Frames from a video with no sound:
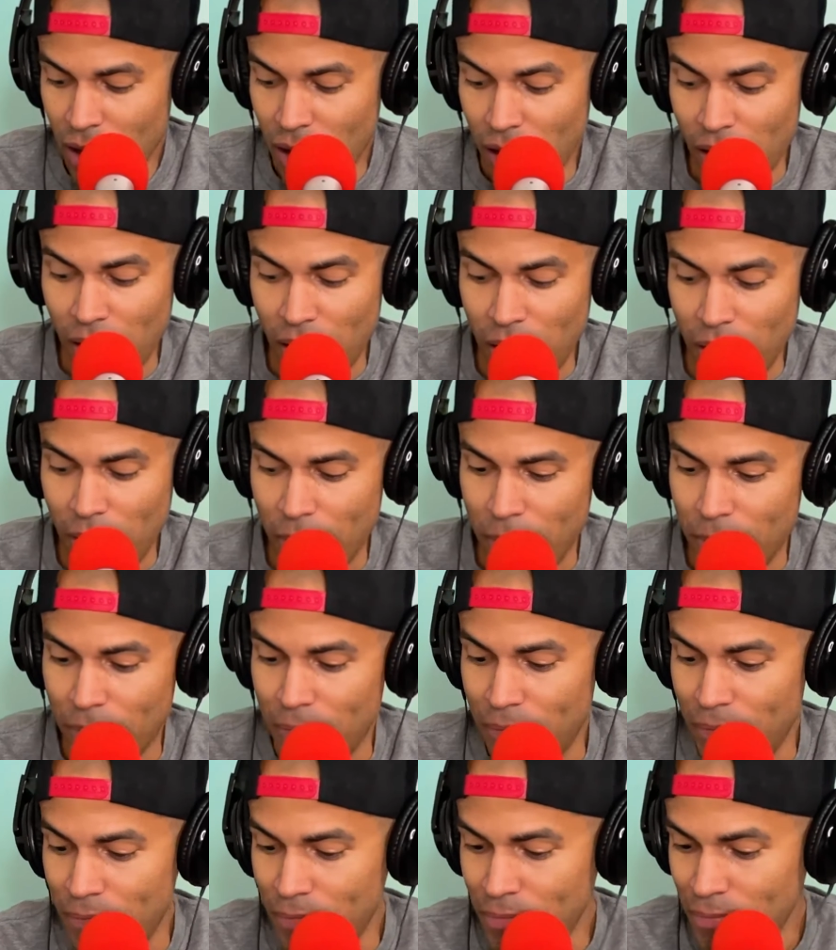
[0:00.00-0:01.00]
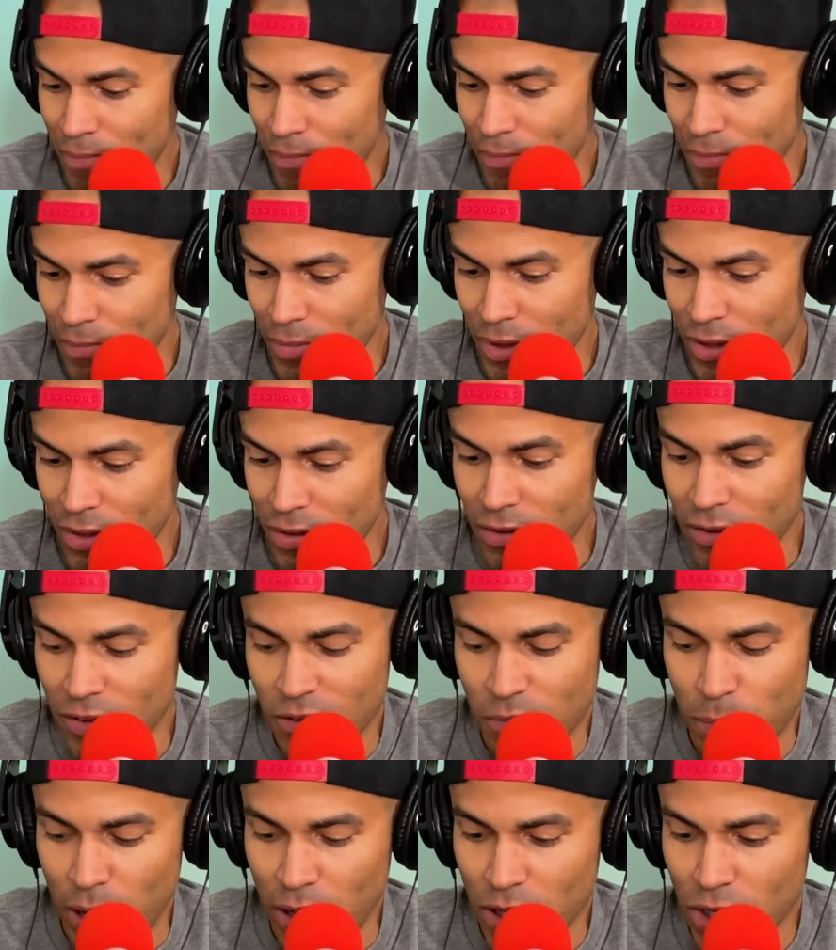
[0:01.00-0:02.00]
um this is a
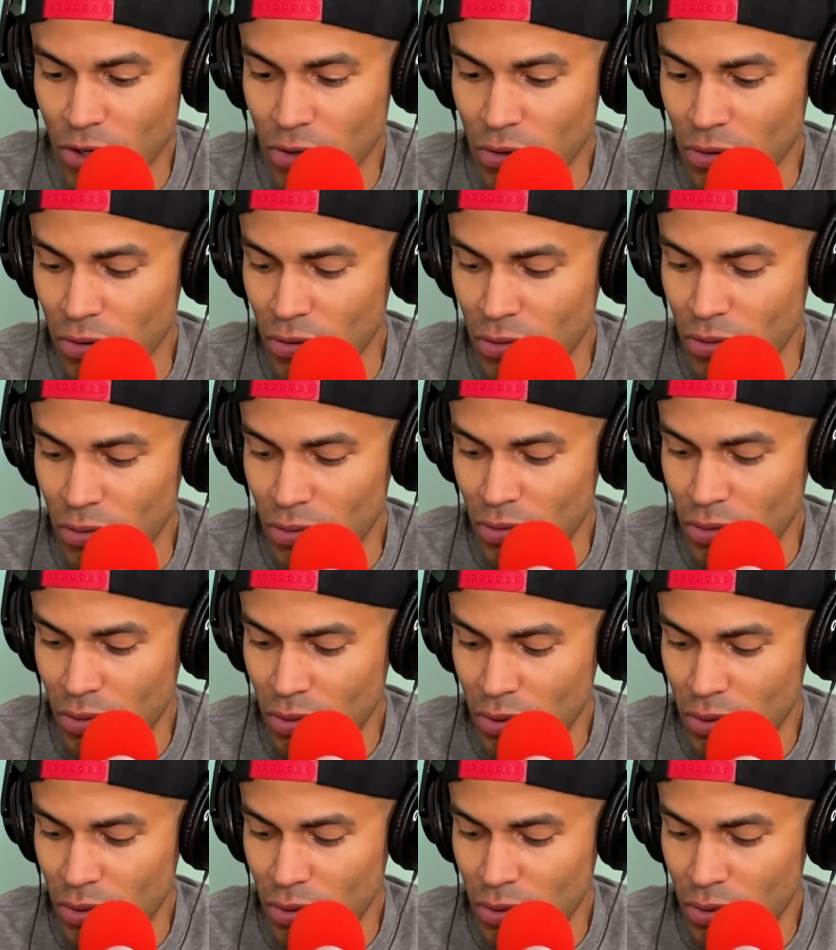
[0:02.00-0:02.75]
special